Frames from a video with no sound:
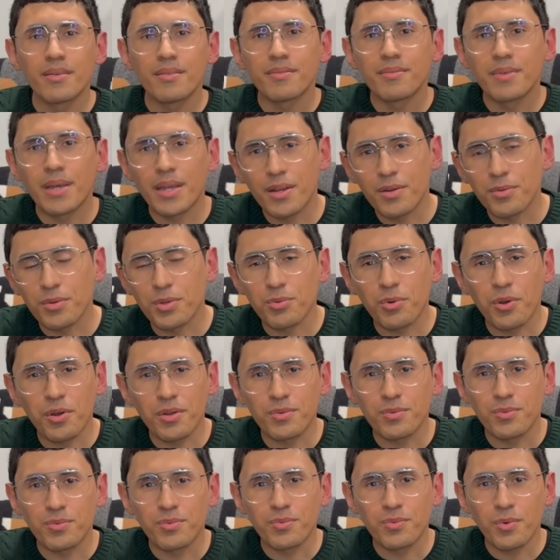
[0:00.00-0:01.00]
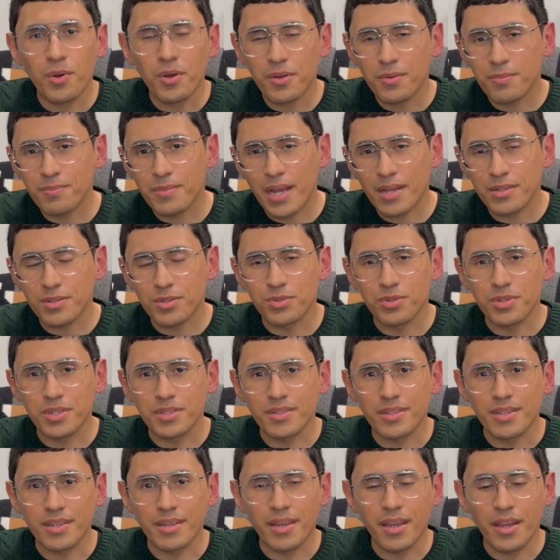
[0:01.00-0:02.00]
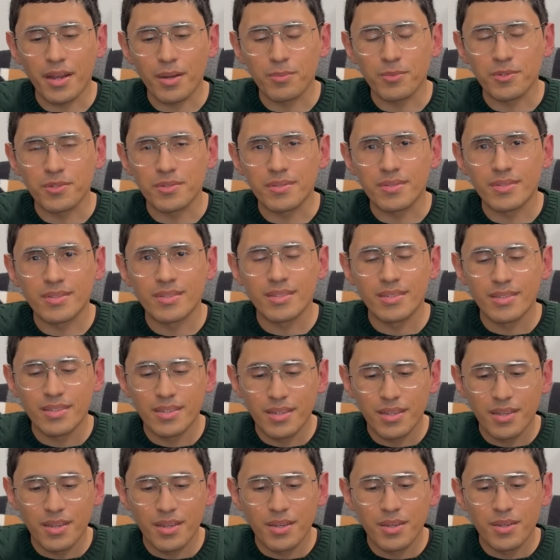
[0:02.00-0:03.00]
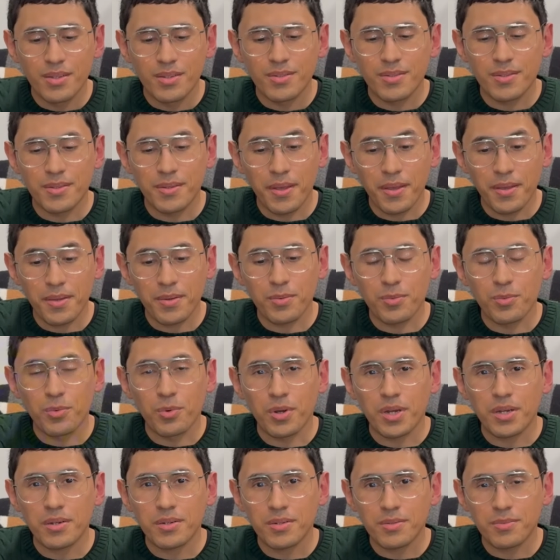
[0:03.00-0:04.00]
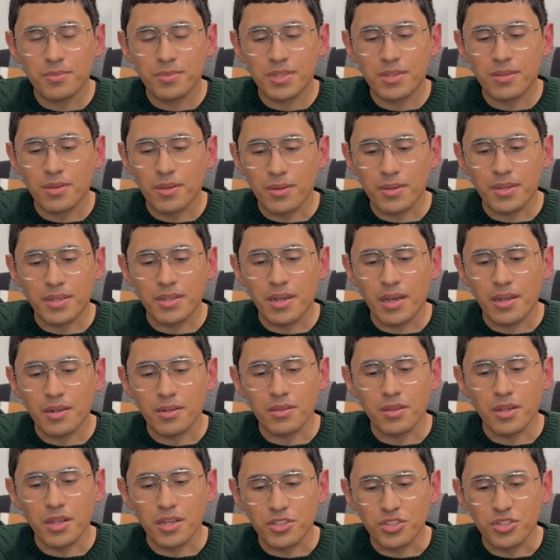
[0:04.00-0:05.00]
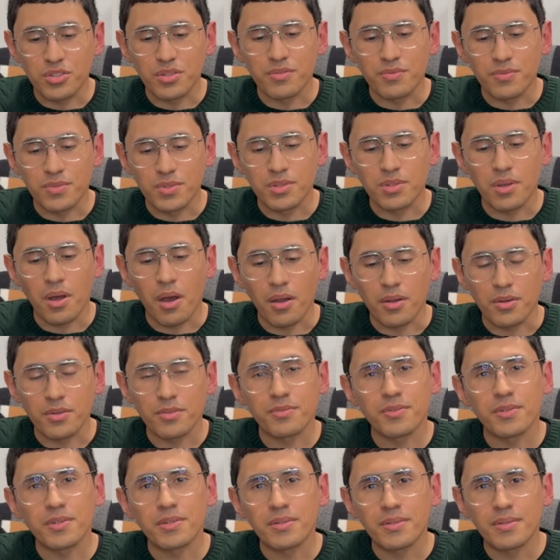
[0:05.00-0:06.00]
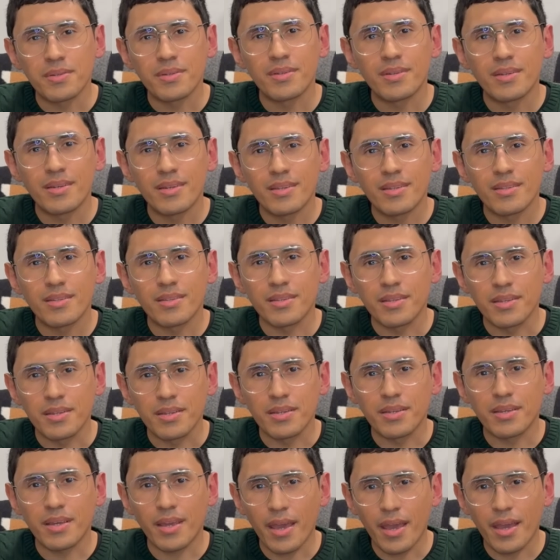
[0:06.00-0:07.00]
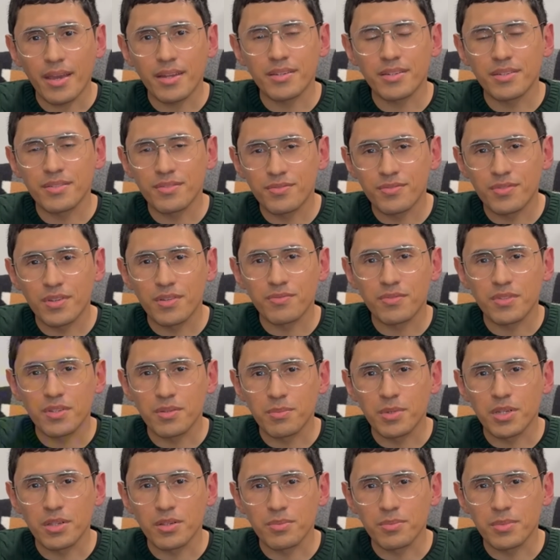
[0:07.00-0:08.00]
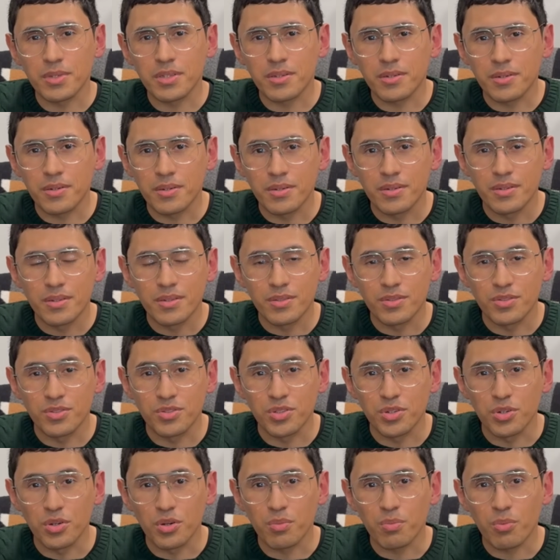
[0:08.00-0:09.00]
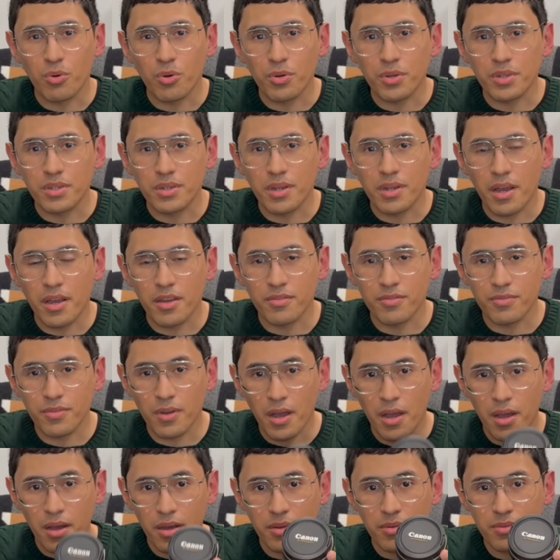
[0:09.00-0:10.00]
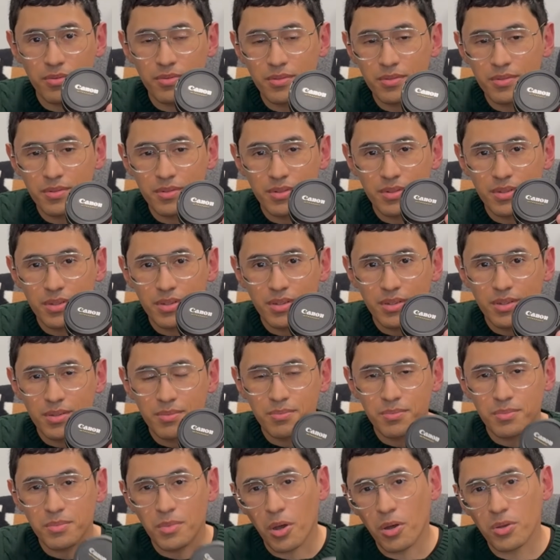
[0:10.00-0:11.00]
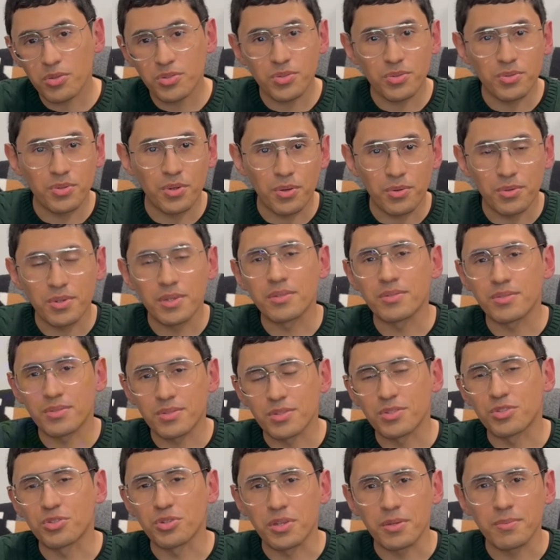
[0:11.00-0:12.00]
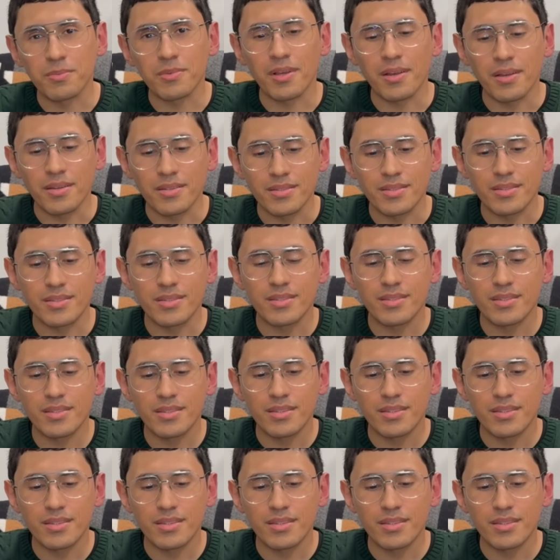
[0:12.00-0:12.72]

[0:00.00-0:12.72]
Hey everyone, welcome back to Chris and Cameras. Today we're going to be looking at a legend in photography, the Canon 50mm 0.95, also known as the Dream lens.